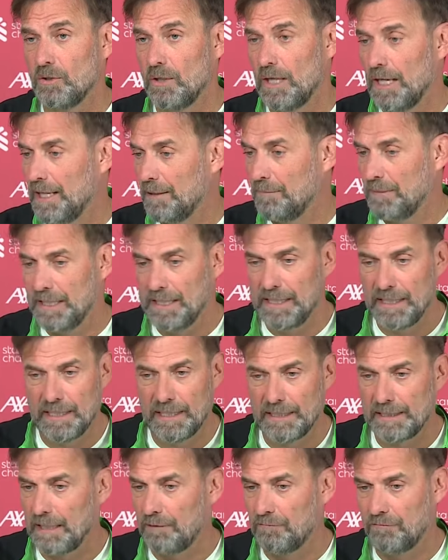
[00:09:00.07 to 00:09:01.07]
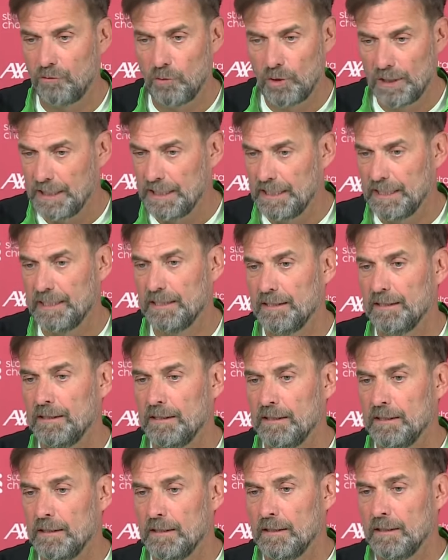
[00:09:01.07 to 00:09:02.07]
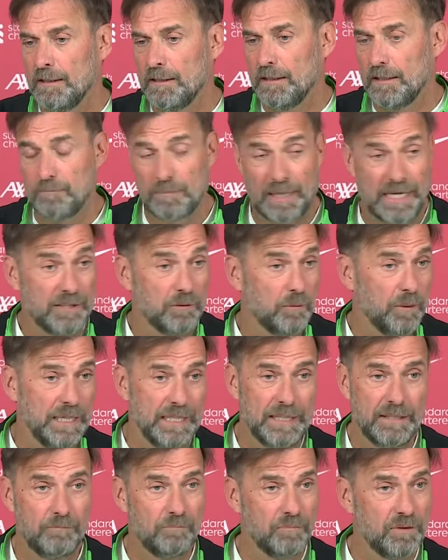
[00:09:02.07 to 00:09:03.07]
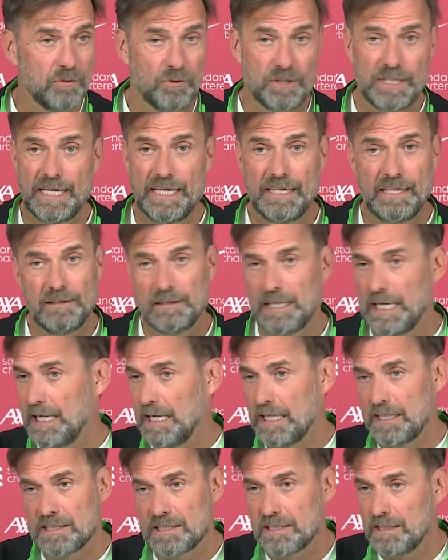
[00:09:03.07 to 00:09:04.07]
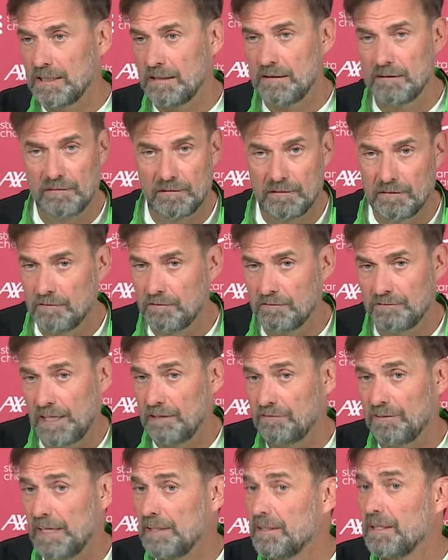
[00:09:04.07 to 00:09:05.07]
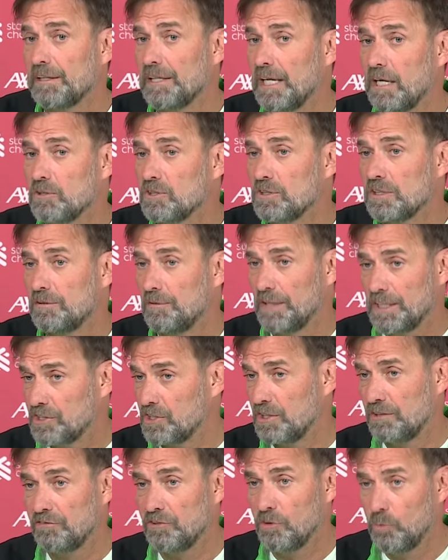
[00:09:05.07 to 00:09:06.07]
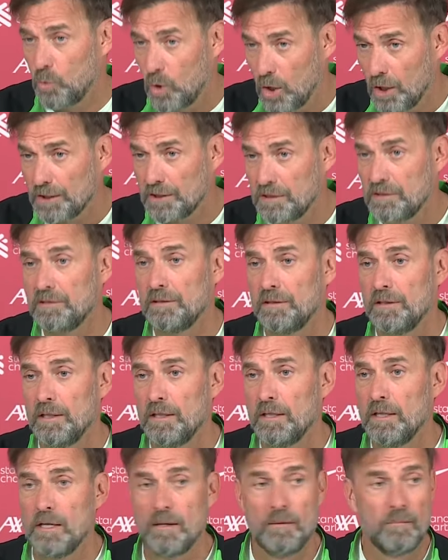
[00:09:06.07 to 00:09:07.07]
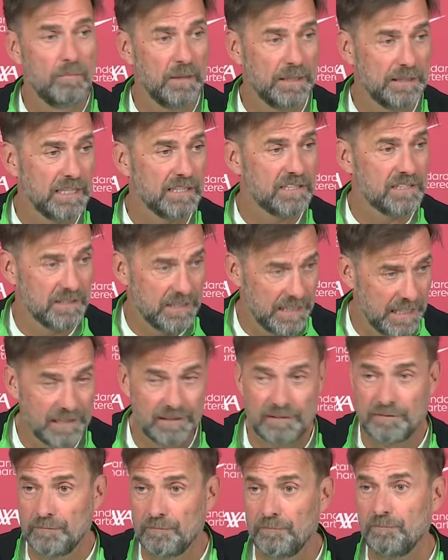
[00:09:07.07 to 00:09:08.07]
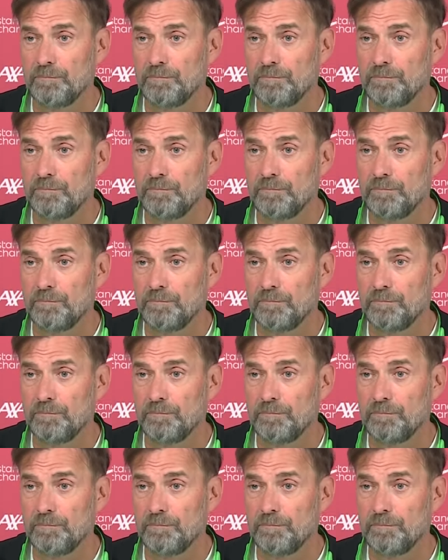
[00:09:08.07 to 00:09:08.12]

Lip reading: So I'm here and I'm fully here. And by the way, today I answer 500,000 questions if you want, but that's it then.